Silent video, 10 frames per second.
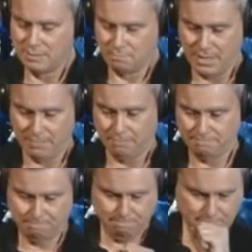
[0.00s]
But
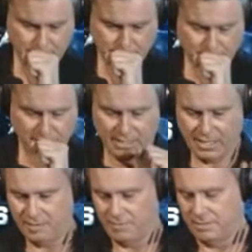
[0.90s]
in
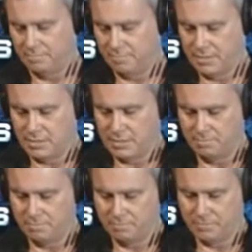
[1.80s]
any event,
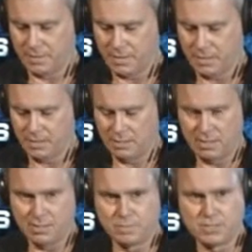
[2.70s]

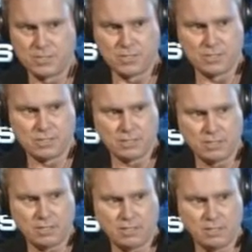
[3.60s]
these messages
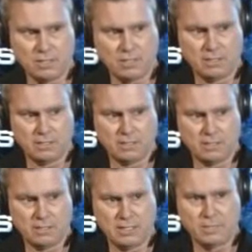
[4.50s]

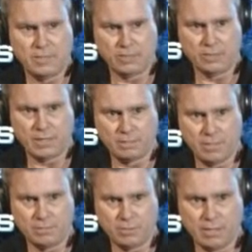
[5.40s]
need to be heard by
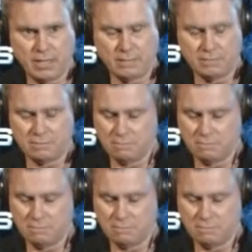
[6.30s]
people, and